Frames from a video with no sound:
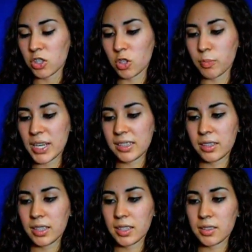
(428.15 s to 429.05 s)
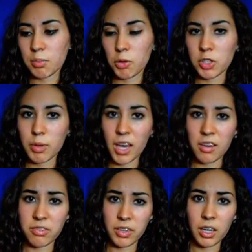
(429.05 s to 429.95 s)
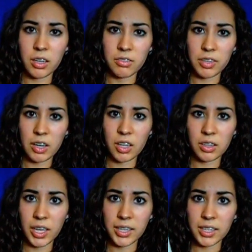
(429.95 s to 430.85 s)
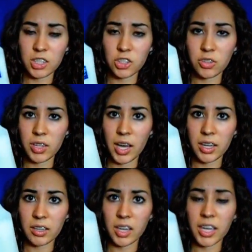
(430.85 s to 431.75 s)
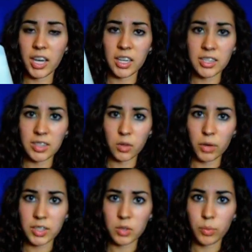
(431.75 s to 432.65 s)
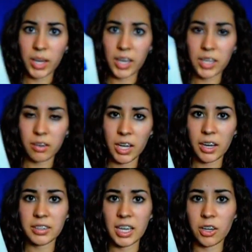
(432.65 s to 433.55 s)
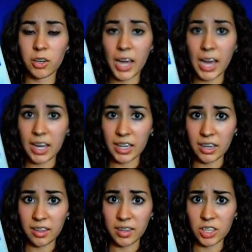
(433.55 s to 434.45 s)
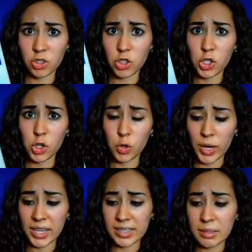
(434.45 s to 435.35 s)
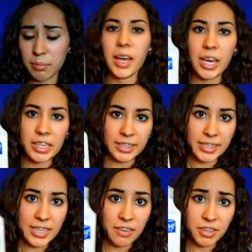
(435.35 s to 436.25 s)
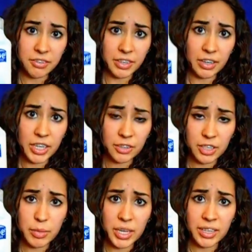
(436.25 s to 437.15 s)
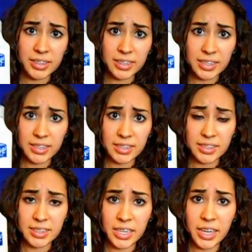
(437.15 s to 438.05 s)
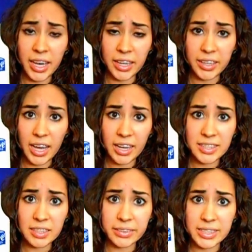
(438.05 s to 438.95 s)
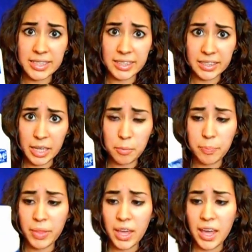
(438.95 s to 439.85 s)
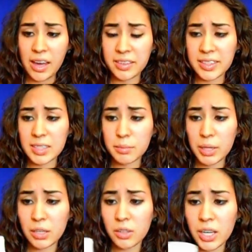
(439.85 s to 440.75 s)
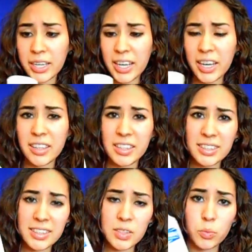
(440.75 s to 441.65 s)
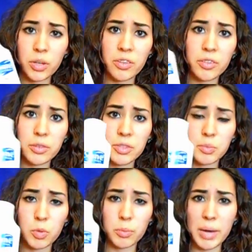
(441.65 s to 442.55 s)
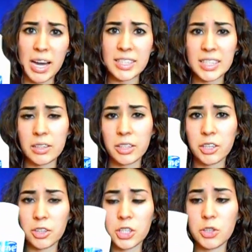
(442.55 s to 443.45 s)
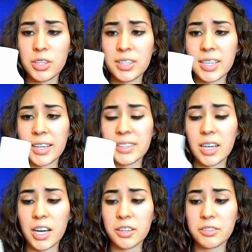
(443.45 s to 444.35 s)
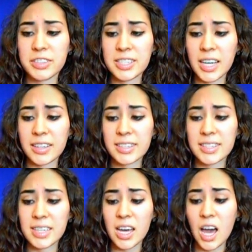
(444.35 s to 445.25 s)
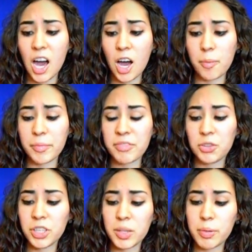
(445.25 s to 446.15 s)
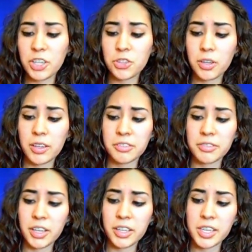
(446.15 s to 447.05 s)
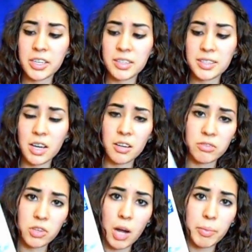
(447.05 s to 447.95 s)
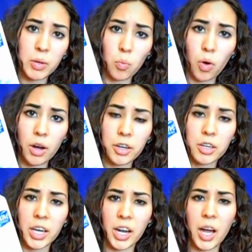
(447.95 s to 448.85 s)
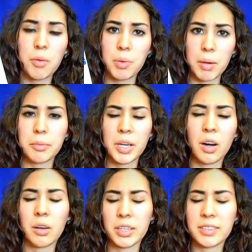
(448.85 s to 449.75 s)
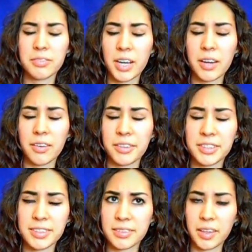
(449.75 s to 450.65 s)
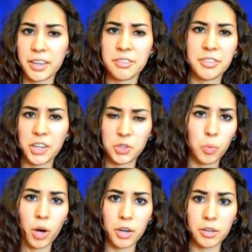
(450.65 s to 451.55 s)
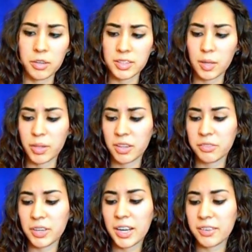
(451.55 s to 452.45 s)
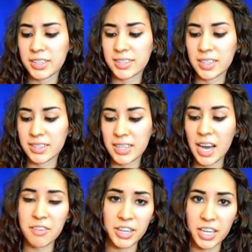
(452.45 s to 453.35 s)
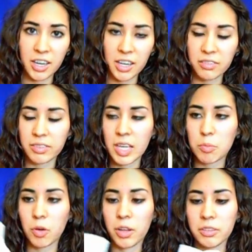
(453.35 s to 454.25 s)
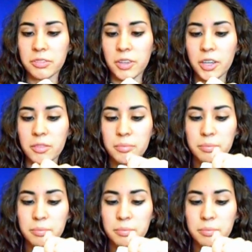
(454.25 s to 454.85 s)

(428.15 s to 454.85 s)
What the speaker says: So basically this is supposed to be a very, very light conditioner that, again, isn't going to weigh your hair down or add anything to it. It does have a very creamy consistency and excellent slip. And the smell, again, this is one of those more masculine or unisex kind of scents. If you look, the picture on the front is of dropping water, and I would probably call this fragrance like fresh water or something. The fragrance doesn't have any kind of label on the front.